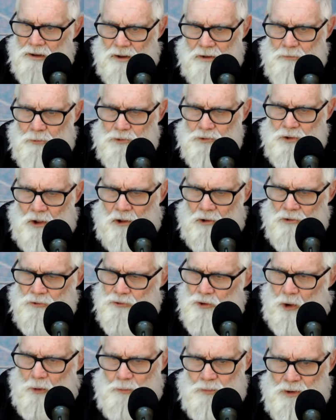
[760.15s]
was all
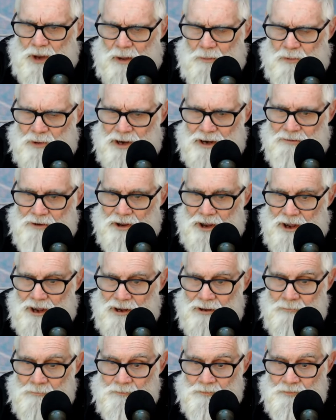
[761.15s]
soaped up and everything.